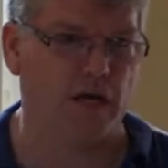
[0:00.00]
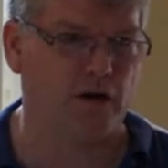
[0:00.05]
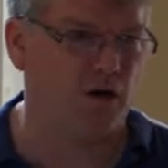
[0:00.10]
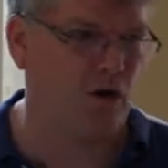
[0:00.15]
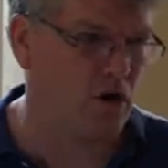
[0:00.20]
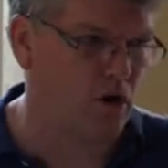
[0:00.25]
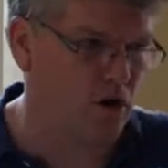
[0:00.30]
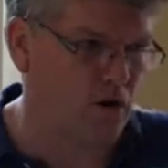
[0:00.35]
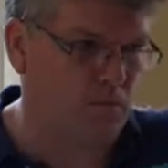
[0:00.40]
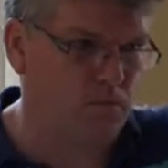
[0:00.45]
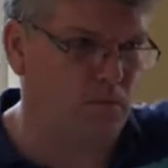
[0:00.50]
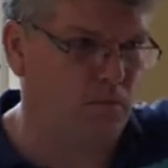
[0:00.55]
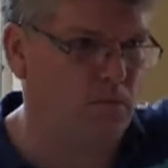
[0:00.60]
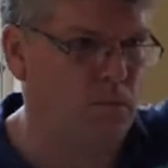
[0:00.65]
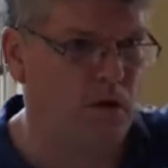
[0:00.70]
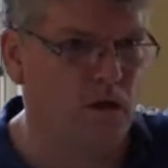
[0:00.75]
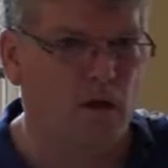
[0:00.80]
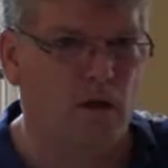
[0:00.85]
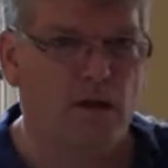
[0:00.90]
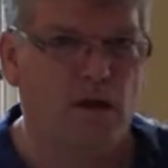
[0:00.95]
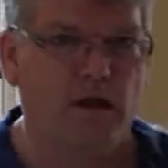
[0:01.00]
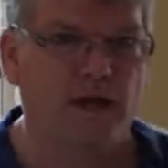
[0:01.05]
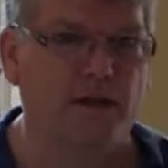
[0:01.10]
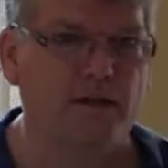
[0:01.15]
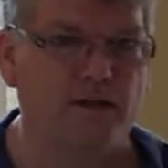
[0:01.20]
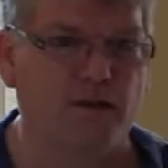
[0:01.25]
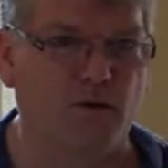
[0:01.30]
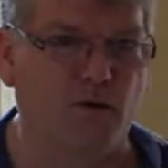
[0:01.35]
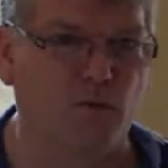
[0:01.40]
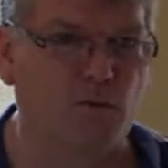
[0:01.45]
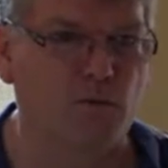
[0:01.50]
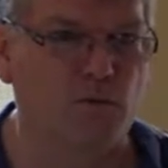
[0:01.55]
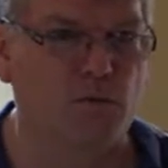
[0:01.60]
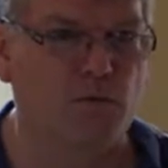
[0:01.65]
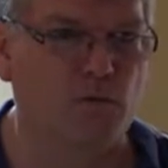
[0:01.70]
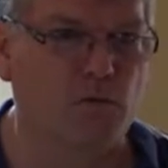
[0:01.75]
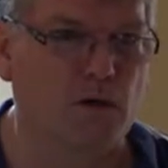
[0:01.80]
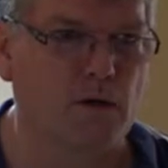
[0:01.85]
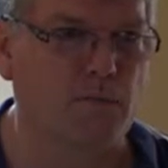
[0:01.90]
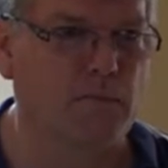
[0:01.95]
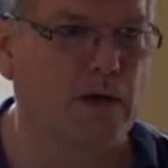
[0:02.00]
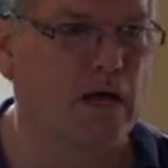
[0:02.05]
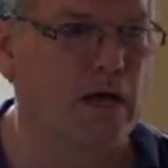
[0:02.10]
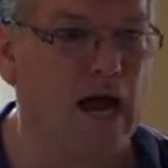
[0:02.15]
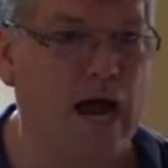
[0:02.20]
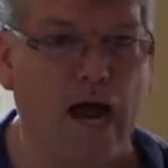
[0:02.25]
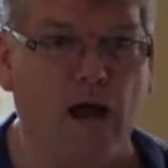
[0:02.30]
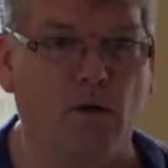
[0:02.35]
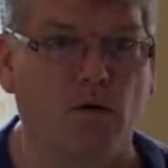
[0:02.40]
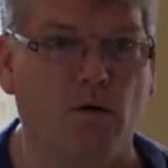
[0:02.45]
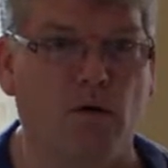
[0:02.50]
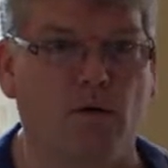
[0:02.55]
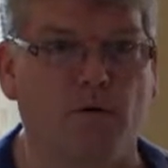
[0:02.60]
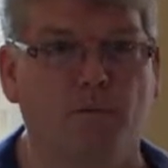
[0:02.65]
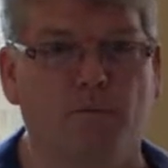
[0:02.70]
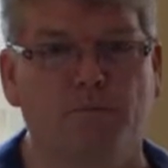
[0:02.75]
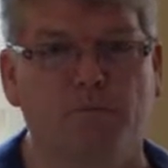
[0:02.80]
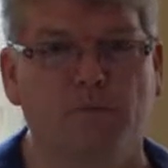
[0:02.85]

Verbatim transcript: and her, and you go, whoa, what about our?